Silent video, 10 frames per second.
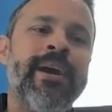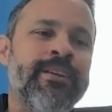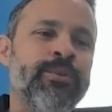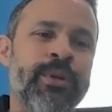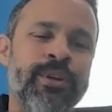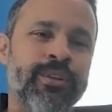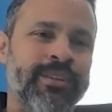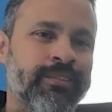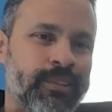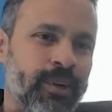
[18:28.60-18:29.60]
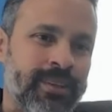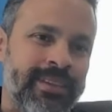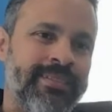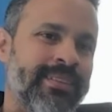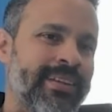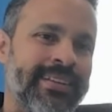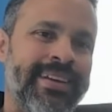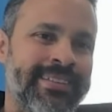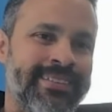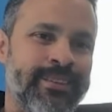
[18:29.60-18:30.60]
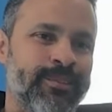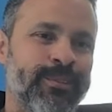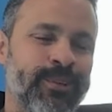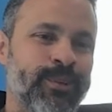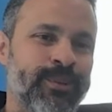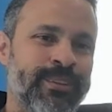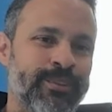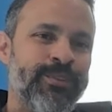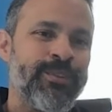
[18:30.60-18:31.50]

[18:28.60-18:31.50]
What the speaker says: by doing all these studies, that there's no